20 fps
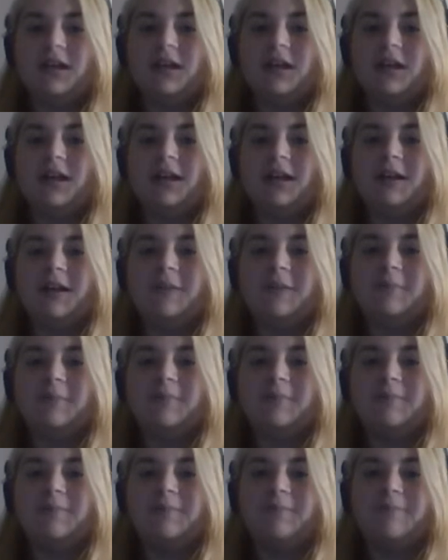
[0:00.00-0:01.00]

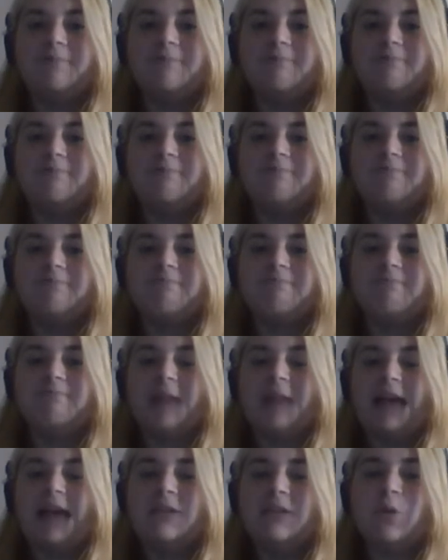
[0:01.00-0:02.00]

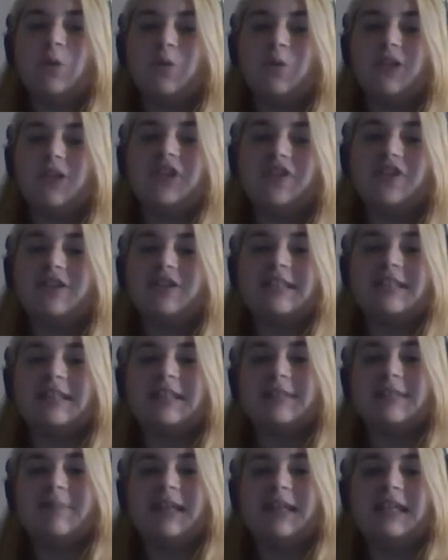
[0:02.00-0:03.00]
I don't think there is
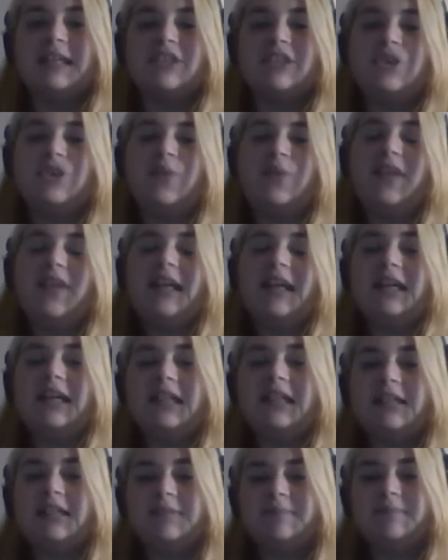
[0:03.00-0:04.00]
as many as you think.